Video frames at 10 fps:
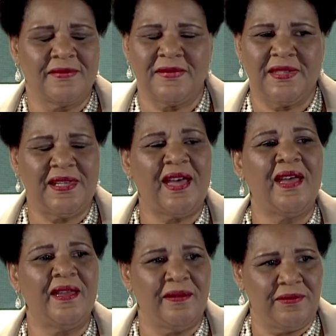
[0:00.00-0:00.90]
And I
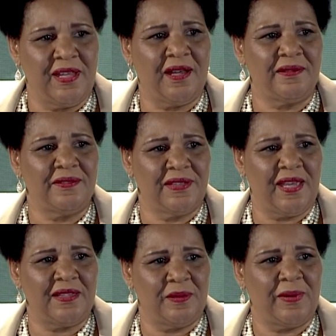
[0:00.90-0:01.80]
have not
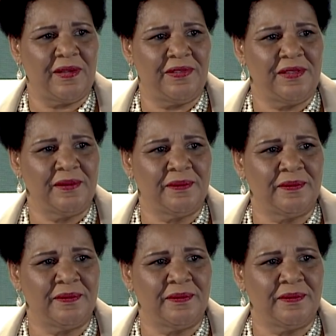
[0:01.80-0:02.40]
forgotten about them.